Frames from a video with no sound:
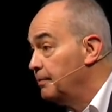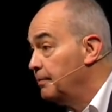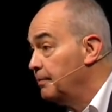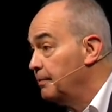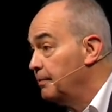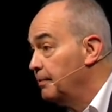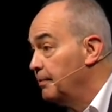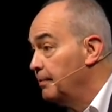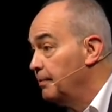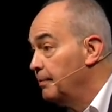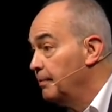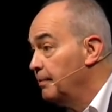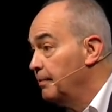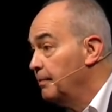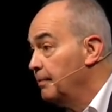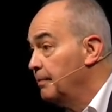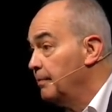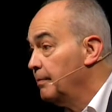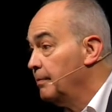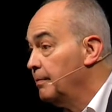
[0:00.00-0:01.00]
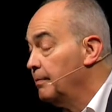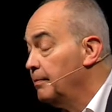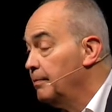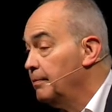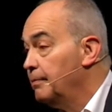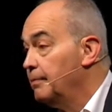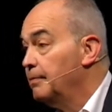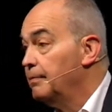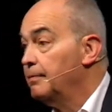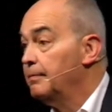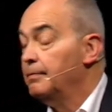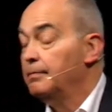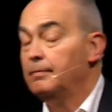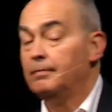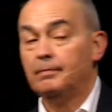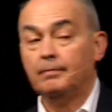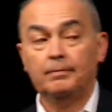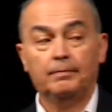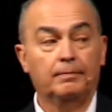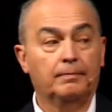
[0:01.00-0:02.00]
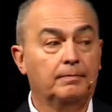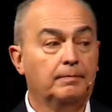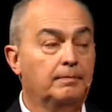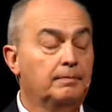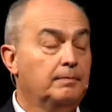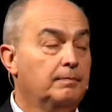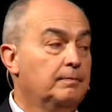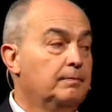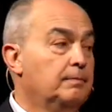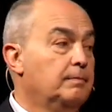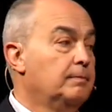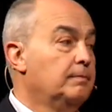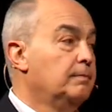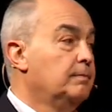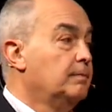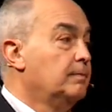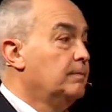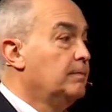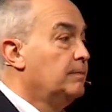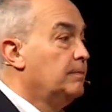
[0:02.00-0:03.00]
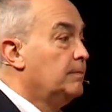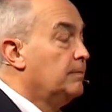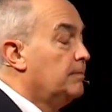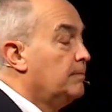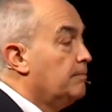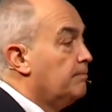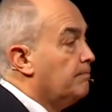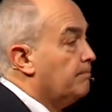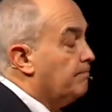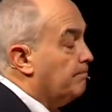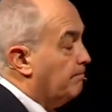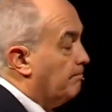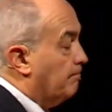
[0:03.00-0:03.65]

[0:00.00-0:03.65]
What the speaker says: No one is speaking in this clip.